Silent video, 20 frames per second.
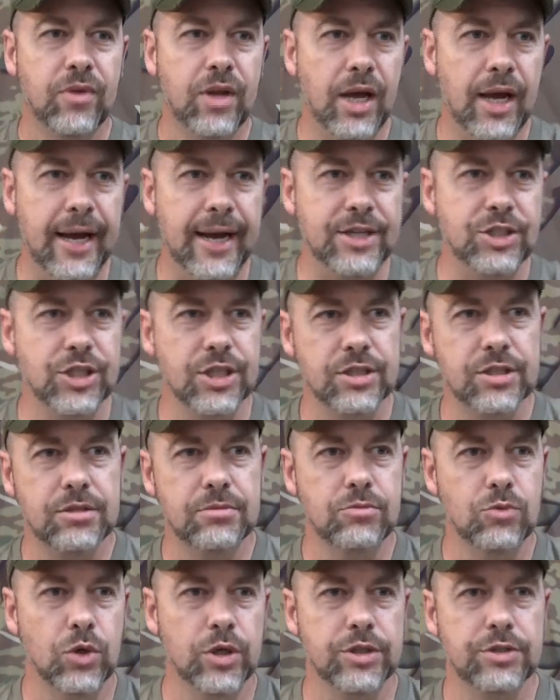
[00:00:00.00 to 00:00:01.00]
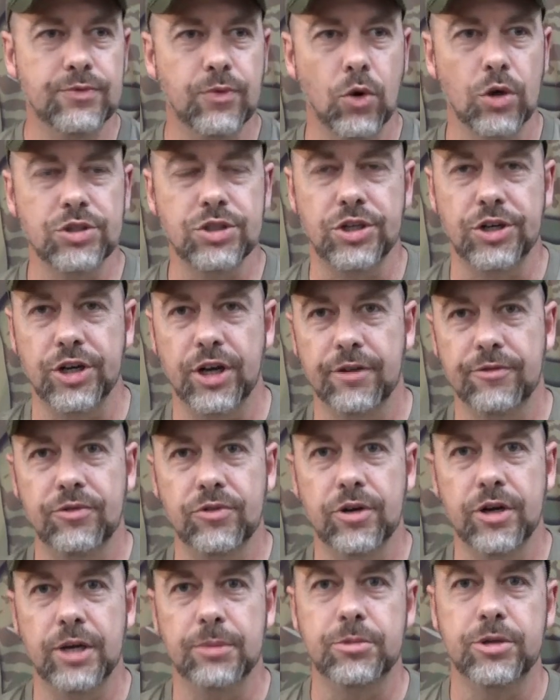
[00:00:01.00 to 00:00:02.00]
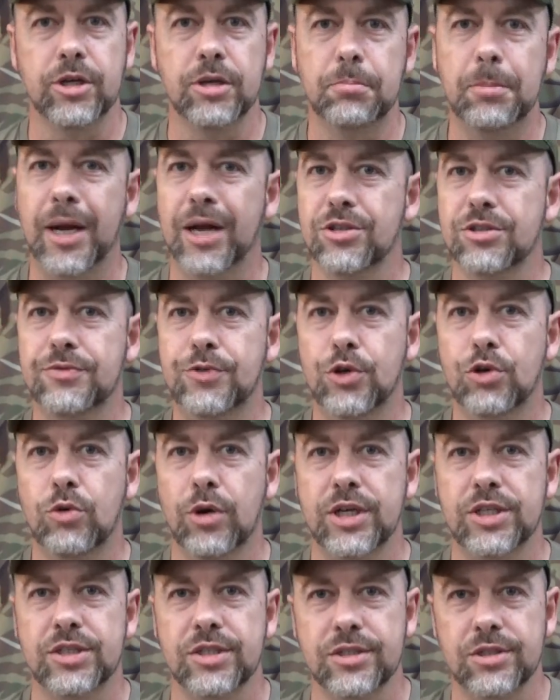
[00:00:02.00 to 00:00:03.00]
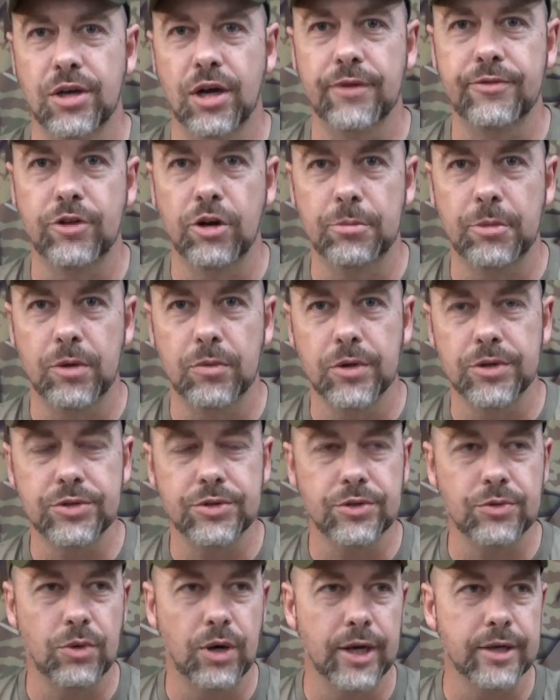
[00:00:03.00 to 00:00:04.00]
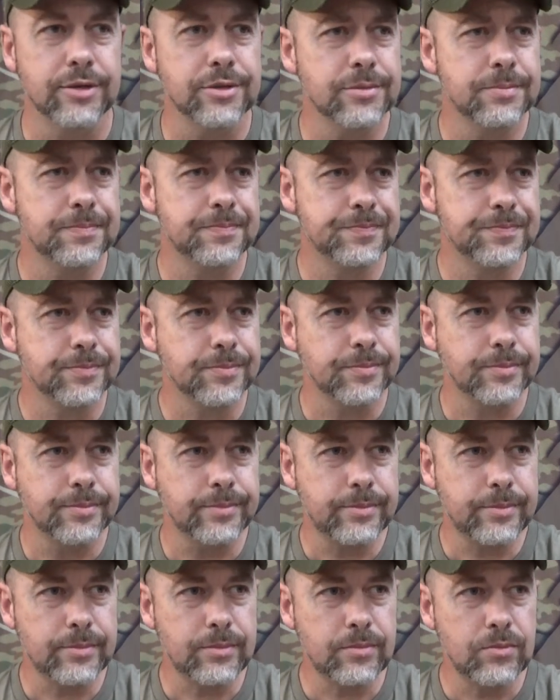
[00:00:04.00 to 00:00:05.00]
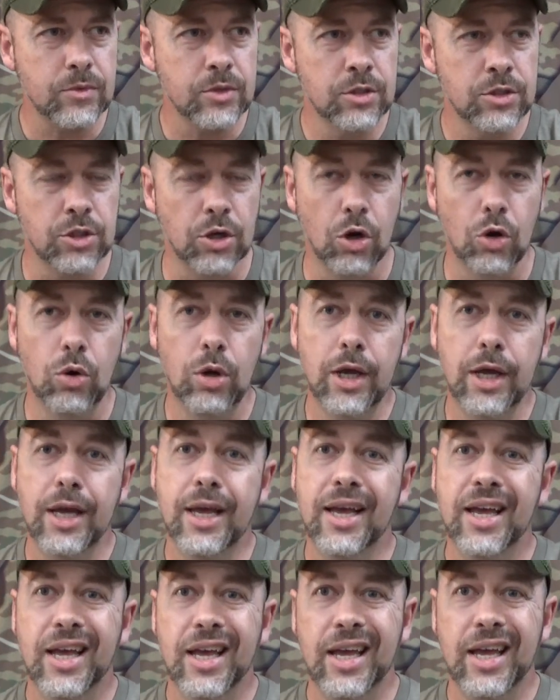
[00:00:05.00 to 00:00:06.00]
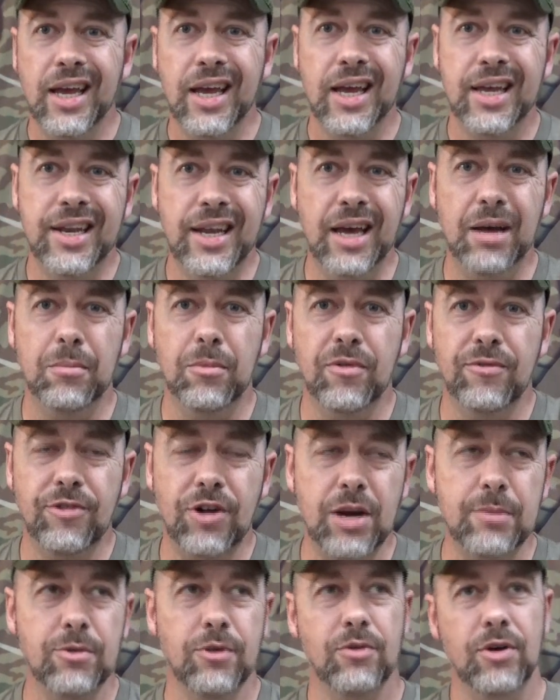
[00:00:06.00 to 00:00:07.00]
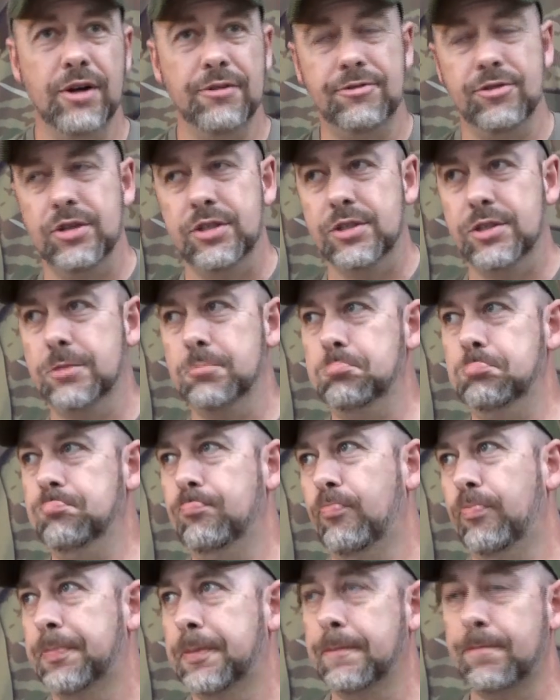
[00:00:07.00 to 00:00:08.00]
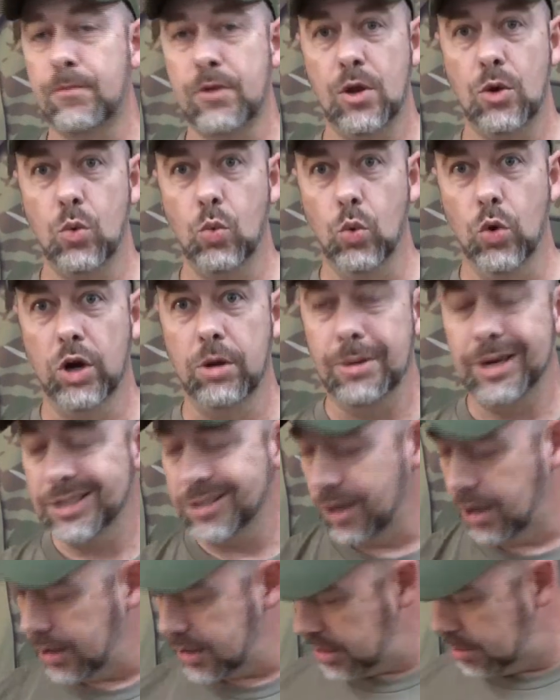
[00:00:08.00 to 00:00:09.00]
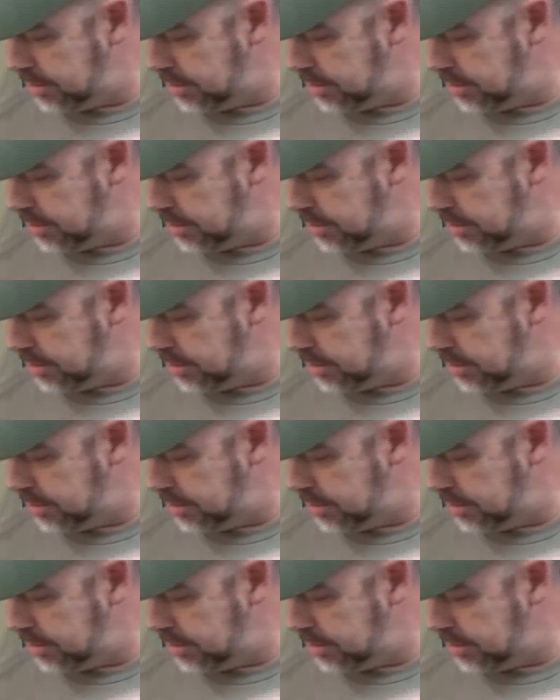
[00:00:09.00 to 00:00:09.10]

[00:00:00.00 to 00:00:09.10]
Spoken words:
I just was fortunate enough for him to bounce a few questions off of me once or twice. So, in that frame of reference, what am I talking